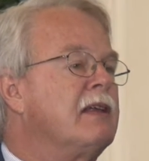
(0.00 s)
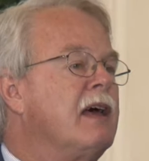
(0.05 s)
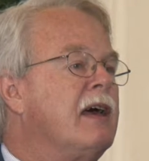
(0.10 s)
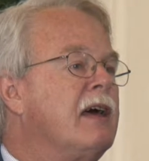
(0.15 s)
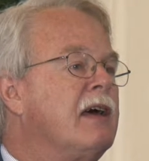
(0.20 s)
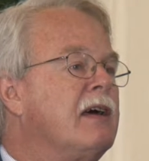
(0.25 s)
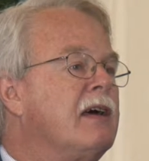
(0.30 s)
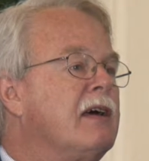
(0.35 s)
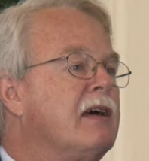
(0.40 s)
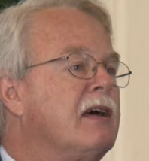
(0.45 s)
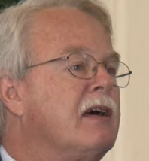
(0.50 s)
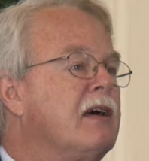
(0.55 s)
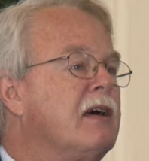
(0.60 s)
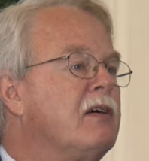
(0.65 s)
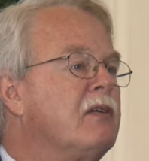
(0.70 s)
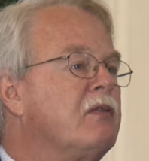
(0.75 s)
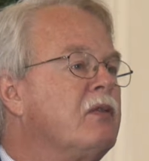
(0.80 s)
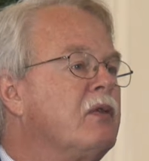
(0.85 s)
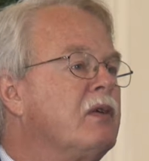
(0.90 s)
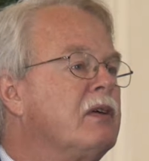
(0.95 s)
uh,
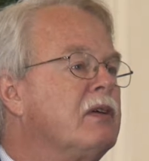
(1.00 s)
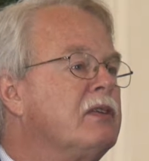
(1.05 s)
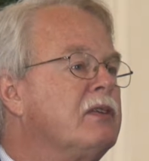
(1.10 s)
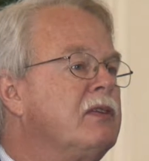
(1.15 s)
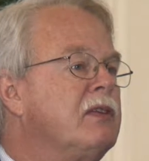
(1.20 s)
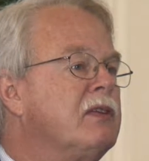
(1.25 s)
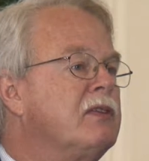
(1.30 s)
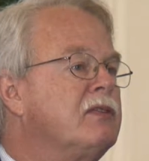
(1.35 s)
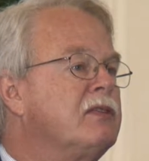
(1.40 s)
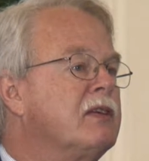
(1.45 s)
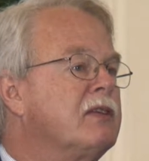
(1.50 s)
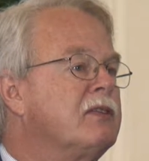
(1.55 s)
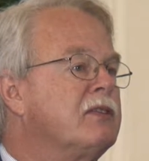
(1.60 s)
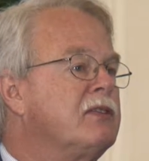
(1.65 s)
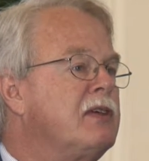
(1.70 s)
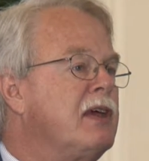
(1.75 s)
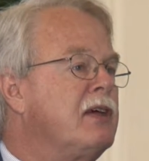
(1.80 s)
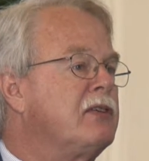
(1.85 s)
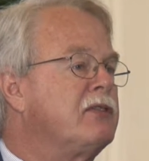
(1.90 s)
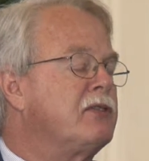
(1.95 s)
of the
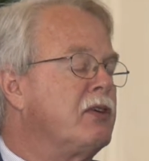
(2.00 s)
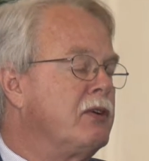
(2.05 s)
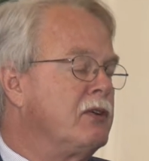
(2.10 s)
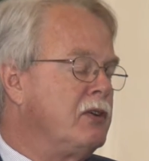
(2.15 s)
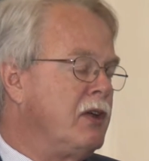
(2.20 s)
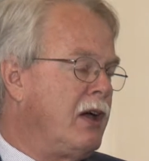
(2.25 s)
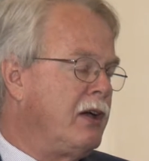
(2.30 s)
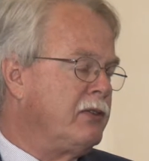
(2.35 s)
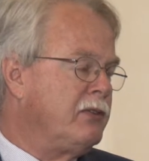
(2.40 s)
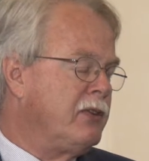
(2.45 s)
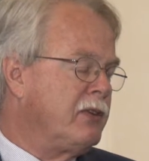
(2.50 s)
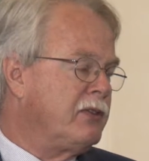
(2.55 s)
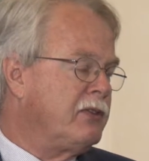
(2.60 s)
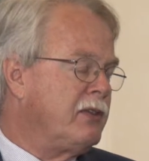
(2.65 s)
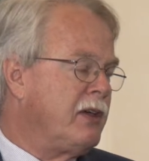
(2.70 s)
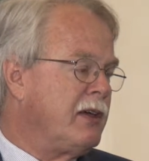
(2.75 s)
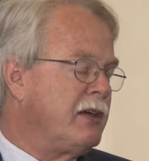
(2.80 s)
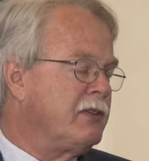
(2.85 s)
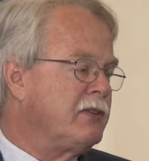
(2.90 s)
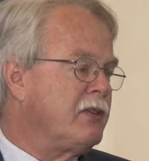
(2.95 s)
success or
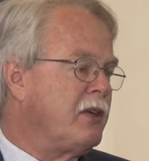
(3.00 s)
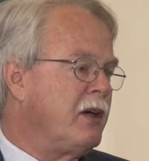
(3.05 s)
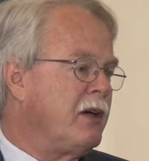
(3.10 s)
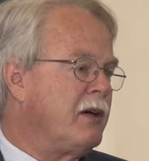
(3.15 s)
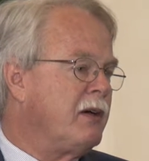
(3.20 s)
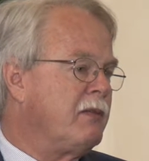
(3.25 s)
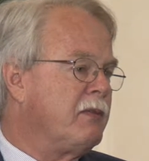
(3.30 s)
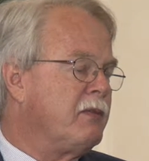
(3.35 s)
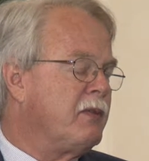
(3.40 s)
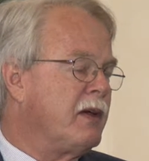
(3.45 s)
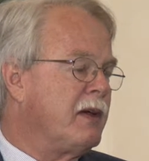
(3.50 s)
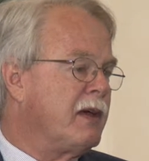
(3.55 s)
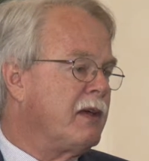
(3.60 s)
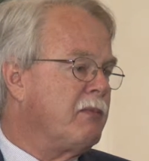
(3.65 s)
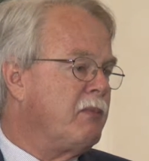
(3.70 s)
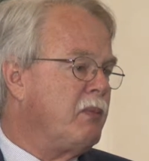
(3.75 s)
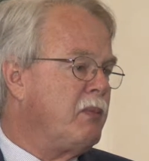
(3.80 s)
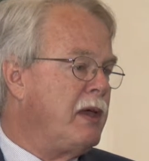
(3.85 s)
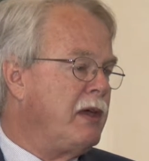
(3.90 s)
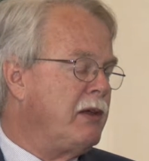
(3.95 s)
non-success of
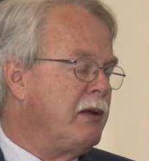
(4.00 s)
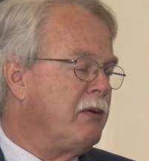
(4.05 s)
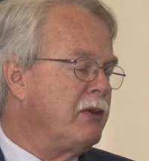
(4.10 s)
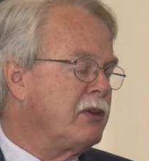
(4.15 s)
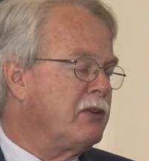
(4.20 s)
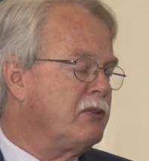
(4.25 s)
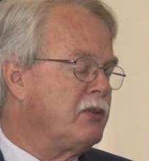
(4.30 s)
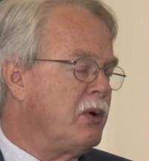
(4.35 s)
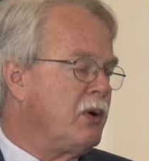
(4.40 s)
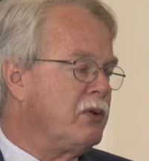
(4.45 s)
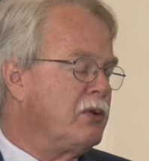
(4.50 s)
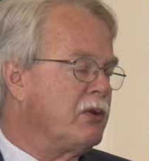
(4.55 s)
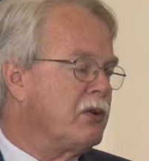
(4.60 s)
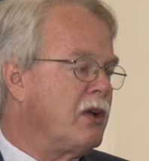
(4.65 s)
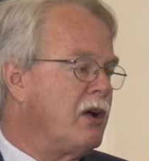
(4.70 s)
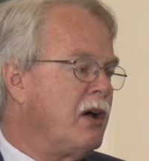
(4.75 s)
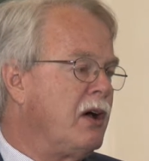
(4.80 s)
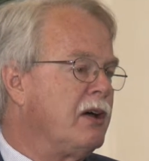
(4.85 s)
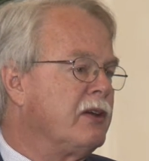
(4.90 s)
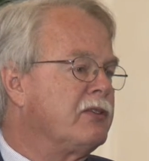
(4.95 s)
being able to control your
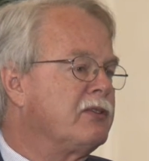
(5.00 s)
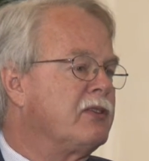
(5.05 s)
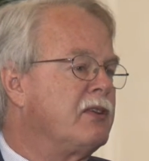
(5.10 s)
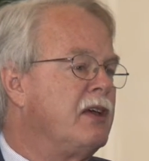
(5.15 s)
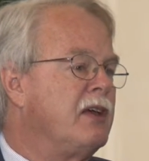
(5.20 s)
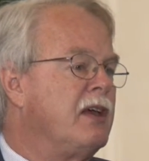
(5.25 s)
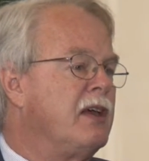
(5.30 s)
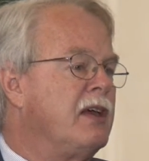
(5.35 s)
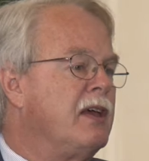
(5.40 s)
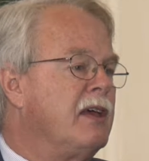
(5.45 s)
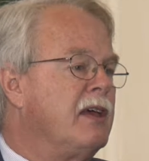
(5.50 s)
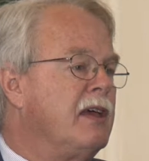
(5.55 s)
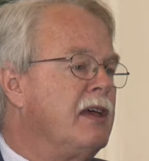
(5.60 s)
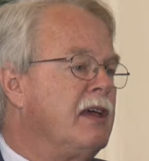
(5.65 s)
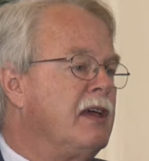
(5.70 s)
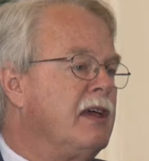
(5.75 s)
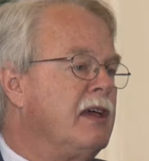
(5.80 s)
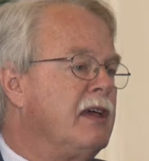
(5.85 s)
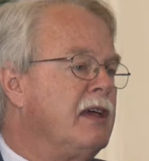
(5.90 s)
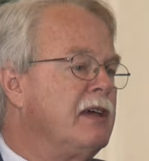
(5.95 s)
cost.
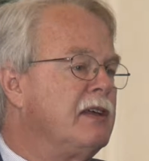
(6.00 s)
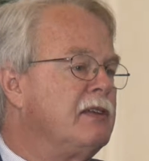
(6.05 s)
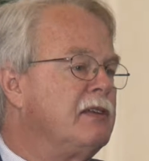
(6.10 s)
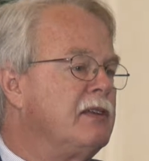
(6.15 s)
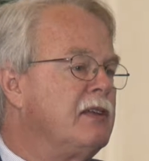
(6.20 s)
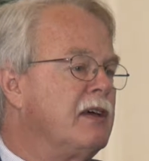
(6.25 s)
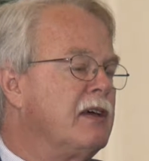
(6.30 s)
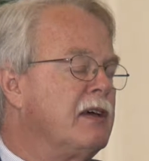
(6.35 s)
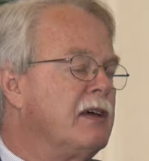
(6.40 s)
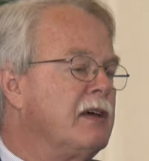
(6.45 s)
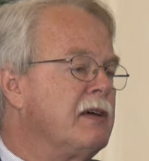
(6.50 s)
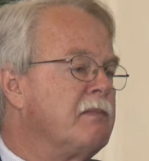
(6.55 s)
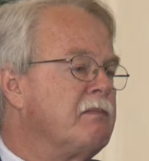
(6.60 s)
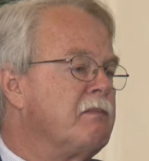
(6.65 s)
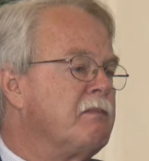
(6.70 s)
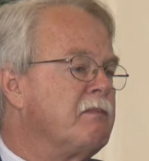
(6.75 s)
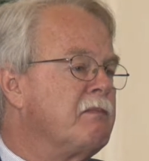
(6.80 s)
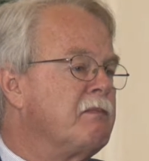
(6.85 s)
And, uh,